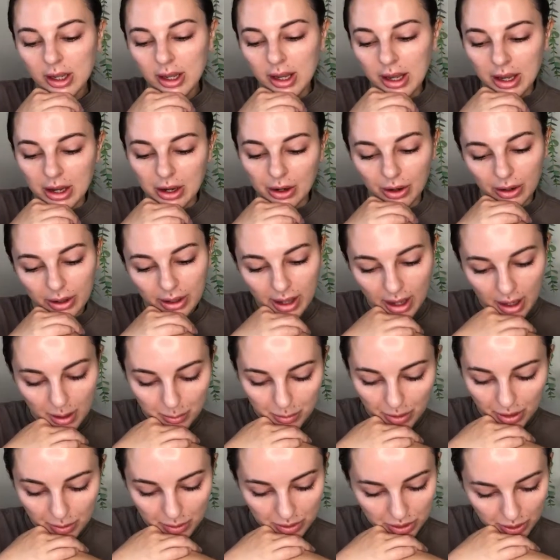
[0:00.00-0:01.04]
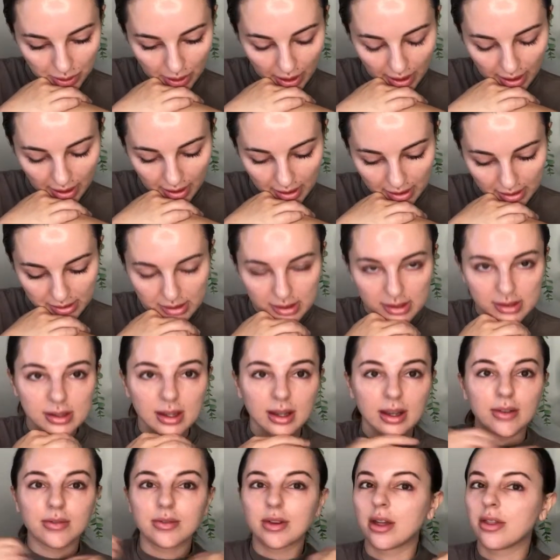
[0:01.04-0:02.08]
here on camera with you guys since I
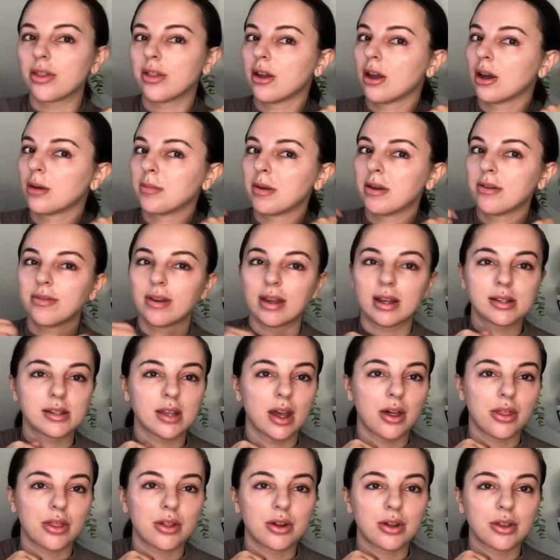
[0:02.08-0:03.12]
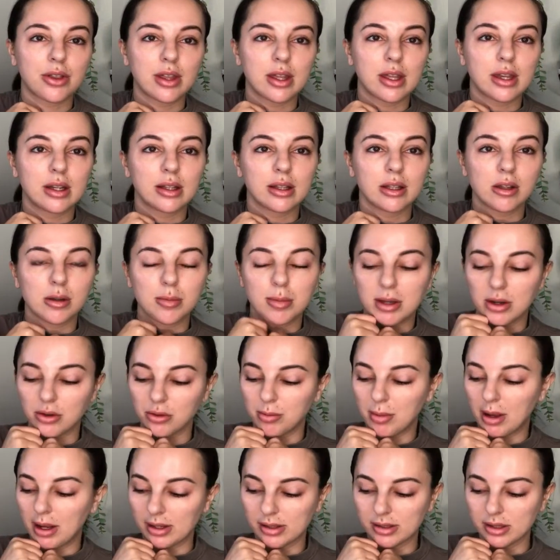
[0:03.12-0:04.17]
have nothing on my face other than a little bit of
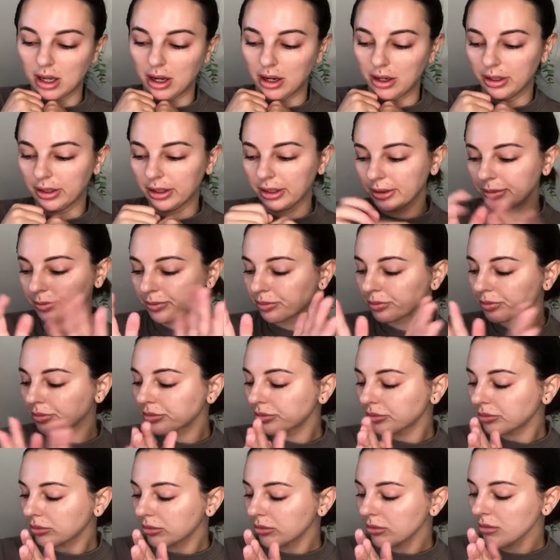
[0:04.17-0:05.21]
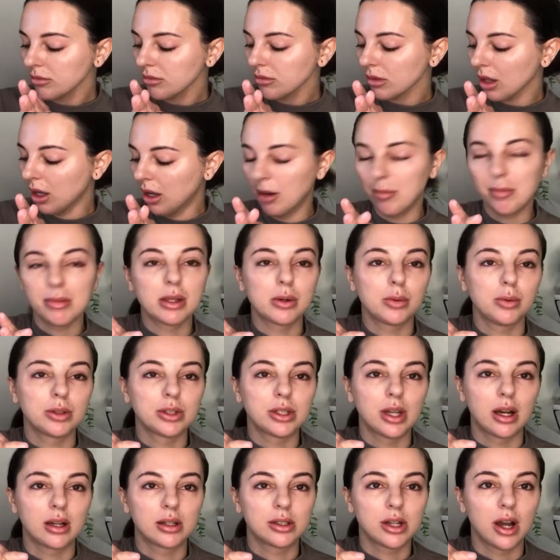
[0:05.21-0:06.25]
mascara. Um, and then we'll
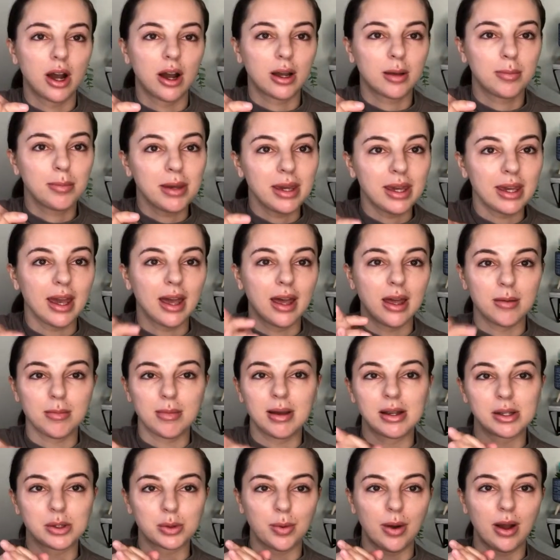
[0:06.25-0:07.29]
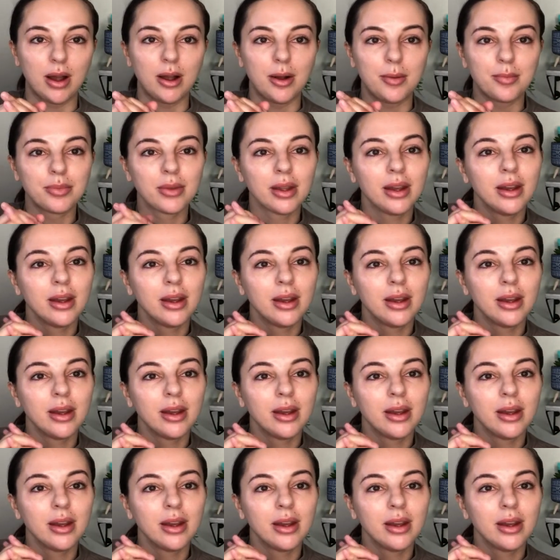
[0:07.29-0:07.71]
talk, talk PM as well.